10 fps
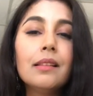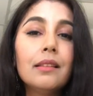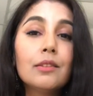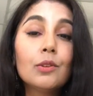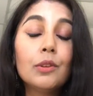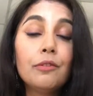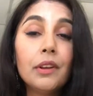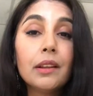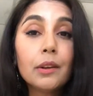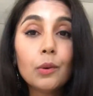So they
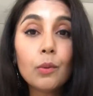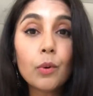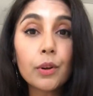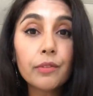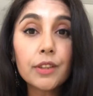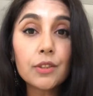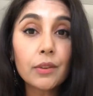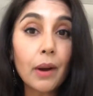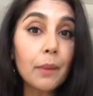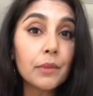feel like, oh, what if I just
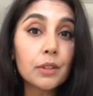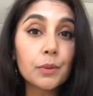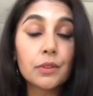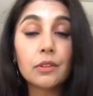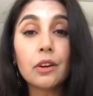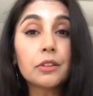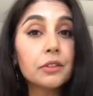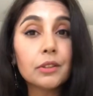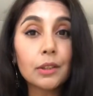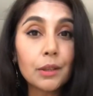grab this, because the doctor
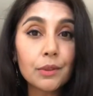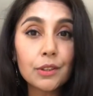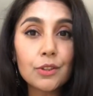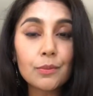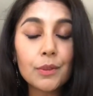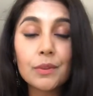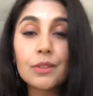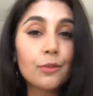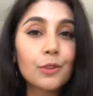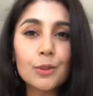is not giving it to me, because
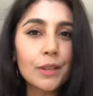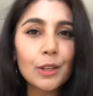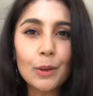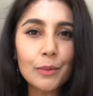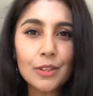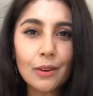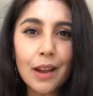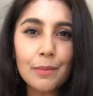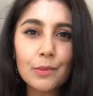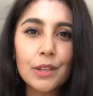of course we cannot
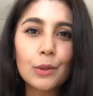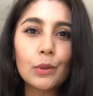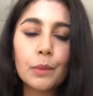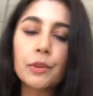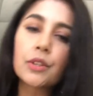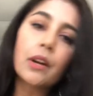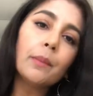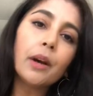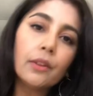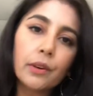prescribe it. We can only prescribe
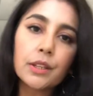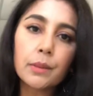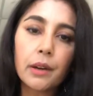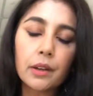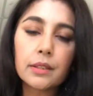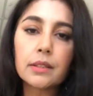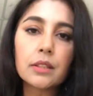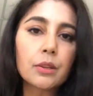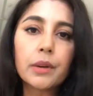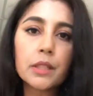other antibiotics and
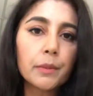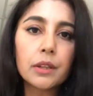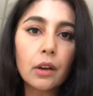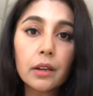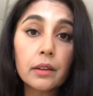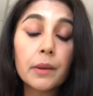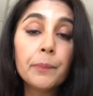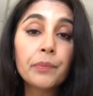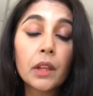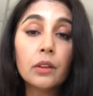steroids, but not
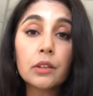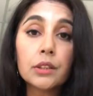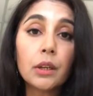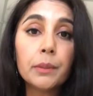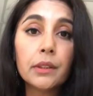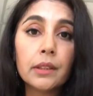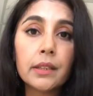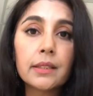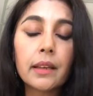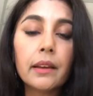a topical
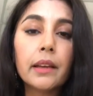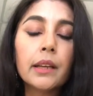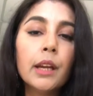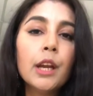anesthetic.